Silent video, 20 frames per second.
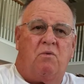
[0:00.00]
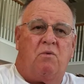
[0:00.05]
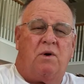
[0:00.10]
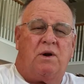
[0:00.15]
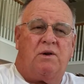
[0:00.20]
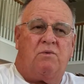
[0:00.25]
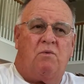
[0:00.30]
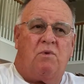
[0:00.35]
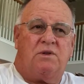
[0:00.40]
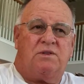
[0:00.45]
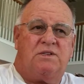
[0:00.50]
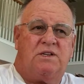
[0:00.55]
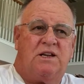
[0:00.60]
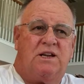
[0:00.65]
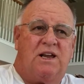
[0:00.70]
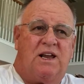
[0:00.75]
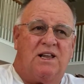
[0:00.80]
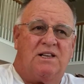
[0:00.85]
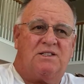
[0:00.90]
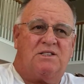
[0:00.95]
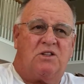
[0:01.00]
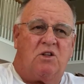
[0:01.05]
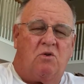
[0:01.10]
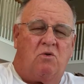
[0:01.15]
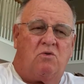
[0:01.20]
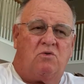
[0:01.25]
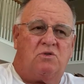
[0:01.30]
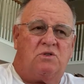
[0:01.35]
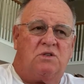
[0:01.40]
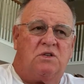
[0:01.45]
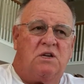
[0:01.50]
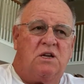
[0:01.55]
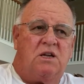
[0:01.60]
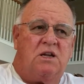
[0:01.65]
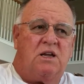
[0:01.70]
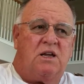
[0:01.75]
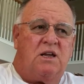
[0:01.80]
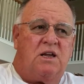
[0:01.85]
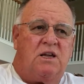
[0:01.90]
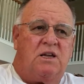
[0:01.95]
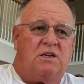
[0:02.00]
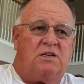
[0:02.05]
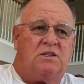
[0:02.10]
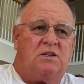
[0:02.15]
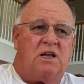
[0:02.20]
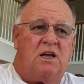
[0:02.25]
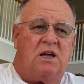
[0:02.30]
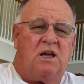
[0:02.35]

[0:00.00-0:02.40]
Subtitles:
Once he gets those, he's